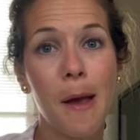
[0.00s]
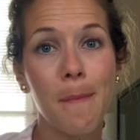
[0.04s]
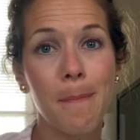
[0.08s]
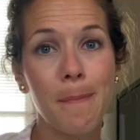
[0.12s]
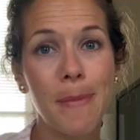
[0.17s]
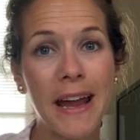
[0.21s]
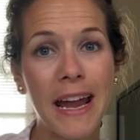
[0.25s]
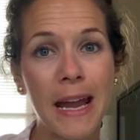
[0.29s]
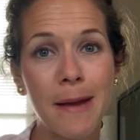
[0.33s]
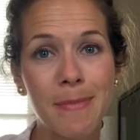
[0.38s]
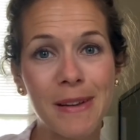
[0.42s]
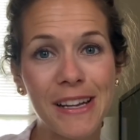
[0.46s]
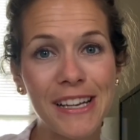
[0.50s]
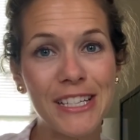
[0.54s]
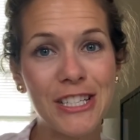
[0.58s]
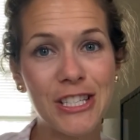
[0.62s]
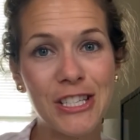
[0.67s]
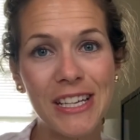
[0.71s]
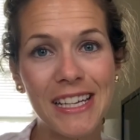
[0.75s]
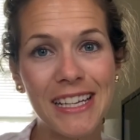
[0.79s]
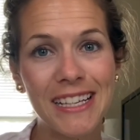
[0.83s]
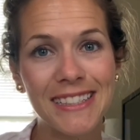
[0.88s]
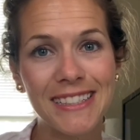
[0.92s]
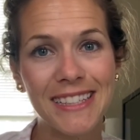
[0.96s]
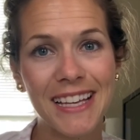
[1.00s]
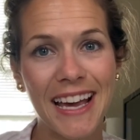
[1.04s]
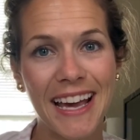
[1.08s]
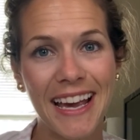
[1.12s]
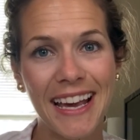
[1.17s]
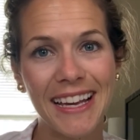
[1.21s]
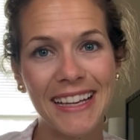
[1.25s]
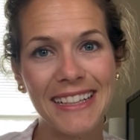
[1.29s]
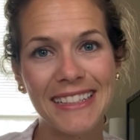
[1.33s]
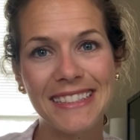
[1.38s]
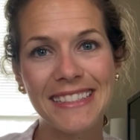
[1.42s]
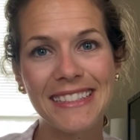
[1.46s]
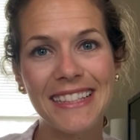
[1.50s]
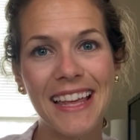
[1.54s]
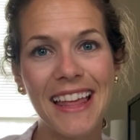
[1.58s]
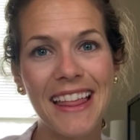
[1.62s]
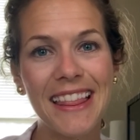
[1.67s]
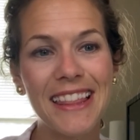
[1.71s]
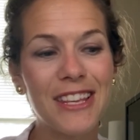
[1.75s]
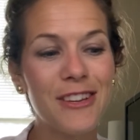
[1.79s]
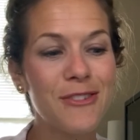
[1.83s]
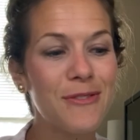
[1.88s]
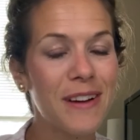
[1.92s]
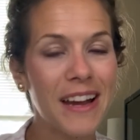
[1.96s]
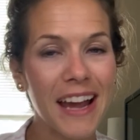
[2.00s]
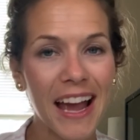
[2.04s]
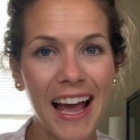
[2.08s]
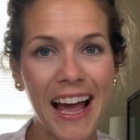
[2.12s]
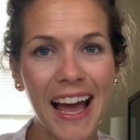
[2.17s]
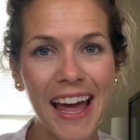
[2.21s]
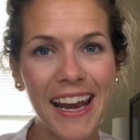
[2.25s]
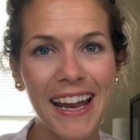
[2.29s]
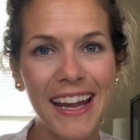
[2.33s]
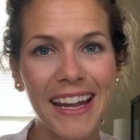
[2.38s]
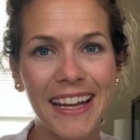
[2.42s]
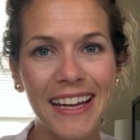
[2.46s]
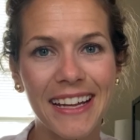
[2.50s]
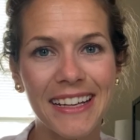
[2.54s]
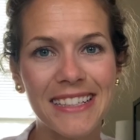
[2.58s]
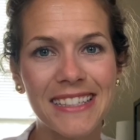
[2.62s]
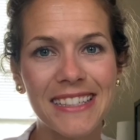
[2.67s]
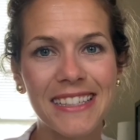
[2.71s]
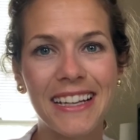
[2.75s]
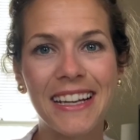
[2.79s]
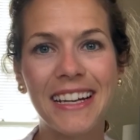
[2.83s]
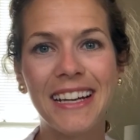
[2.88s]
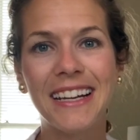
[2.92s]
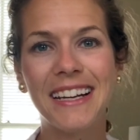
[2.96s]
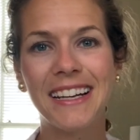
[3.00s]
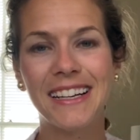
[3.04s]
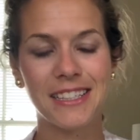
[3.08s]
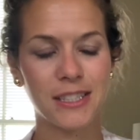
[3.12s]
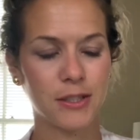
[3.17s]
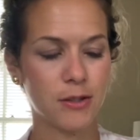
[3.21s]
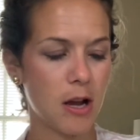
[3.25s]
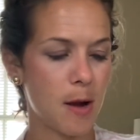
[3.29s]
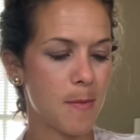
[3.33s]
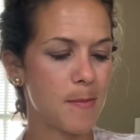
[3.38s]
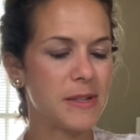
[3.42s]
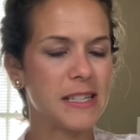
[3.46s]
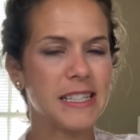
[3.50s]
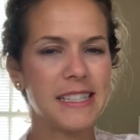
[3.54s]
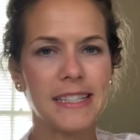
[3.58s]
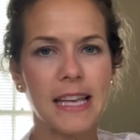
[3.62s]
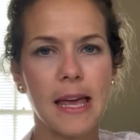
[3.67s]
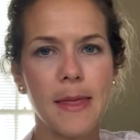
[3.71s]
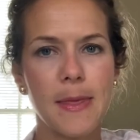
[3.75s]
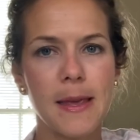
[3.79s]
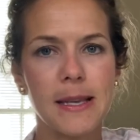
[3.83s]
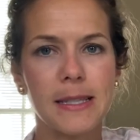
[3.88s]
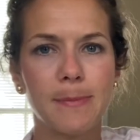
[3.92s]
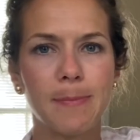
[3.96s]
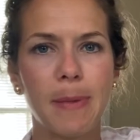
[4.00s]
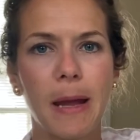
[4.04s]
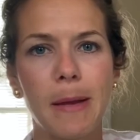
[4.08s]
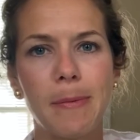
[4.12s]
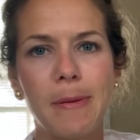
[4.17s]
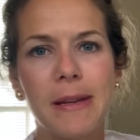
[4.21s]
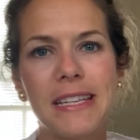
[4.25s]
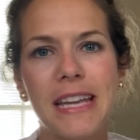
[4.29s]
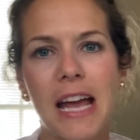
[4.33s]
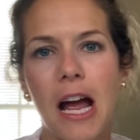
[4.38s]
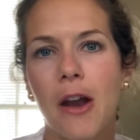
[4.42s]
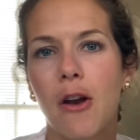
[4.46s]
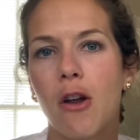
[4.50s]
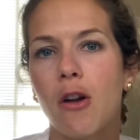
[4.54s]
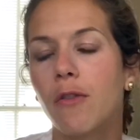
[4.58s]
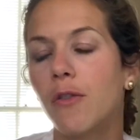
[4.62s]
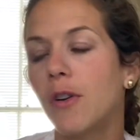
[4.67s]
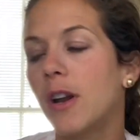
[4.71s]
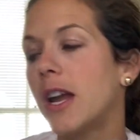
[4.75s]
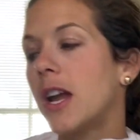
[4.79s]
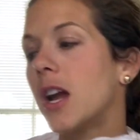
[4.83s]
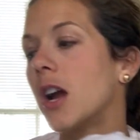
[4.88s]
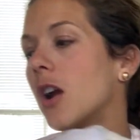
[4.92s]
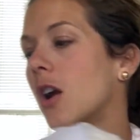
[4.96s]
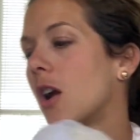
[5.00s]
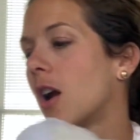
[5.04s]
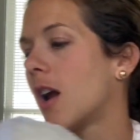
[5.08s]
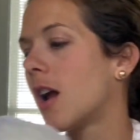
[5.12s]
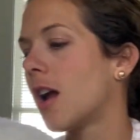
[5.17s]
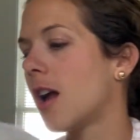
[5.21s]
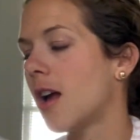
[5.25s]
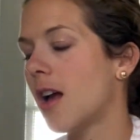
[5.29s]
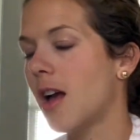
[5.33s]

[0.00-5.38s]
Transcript: Baby Jesus! You got it! So I'm gonna set this baby down over here.